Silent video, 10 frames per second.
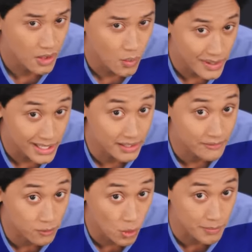We need
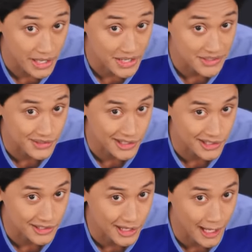4 pieces
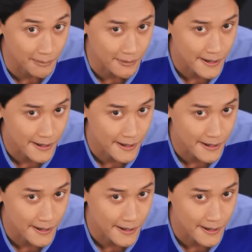this time.